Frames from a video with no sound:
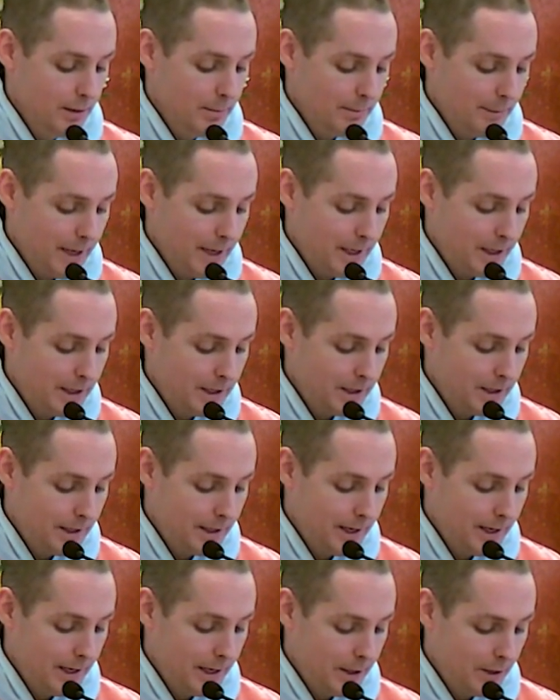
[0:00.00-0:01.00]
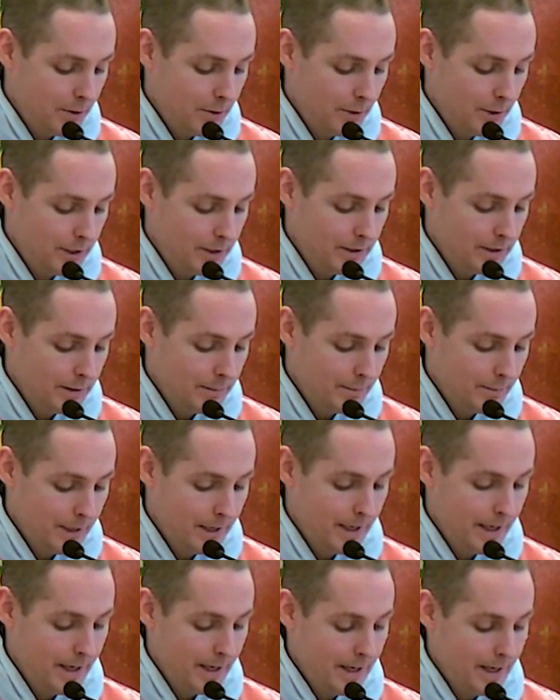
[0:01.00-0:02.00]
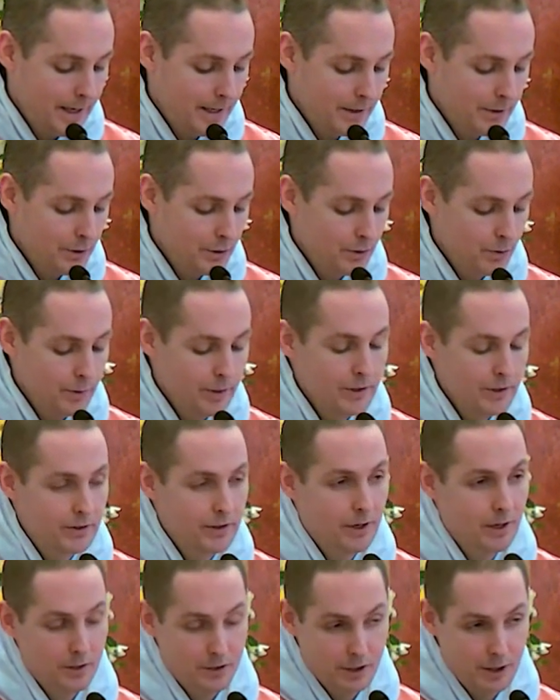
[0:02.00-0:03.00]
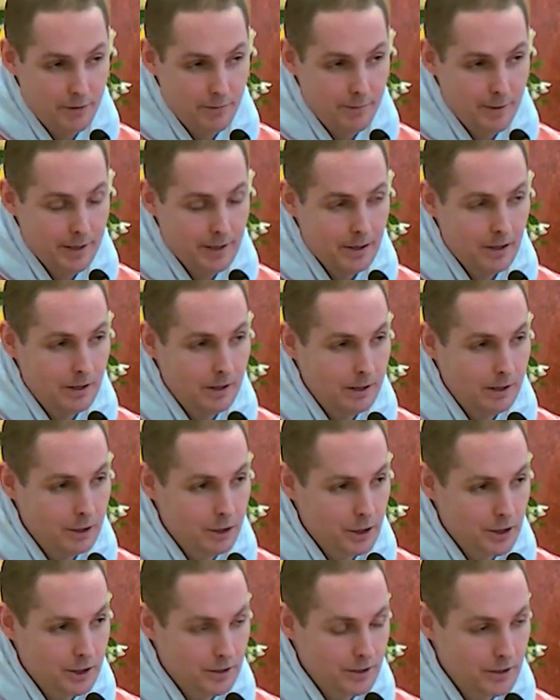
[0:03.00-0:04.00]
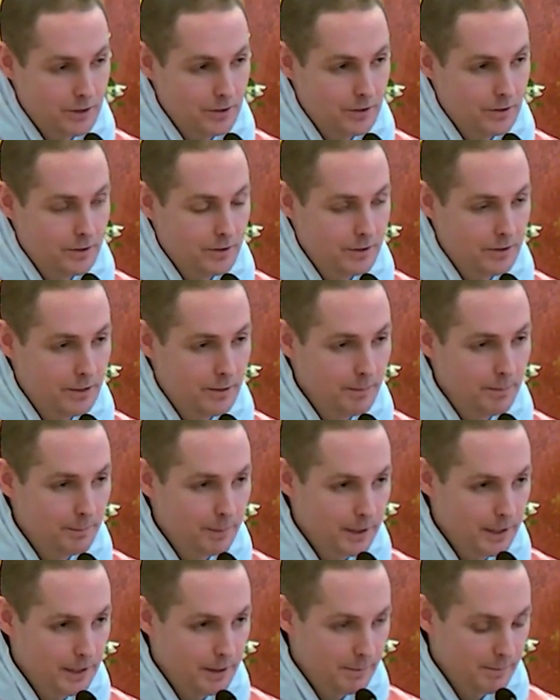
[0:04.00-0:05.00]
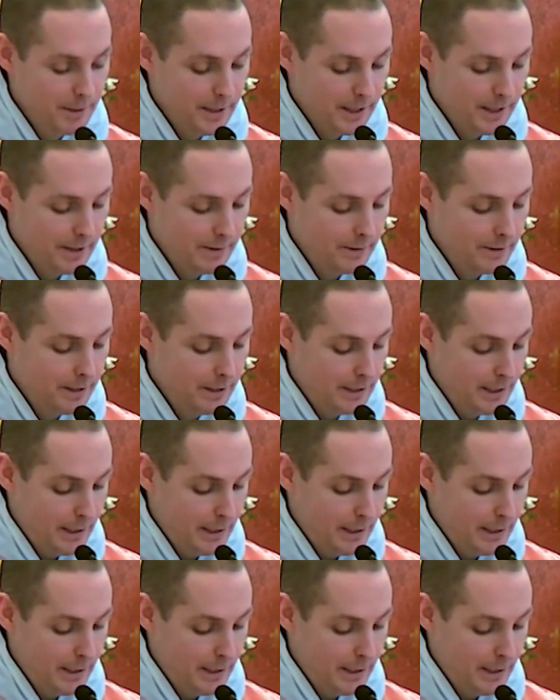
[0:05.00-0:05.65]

made clay and anointed my eyes." So he starts off by calling Jesus simply a man.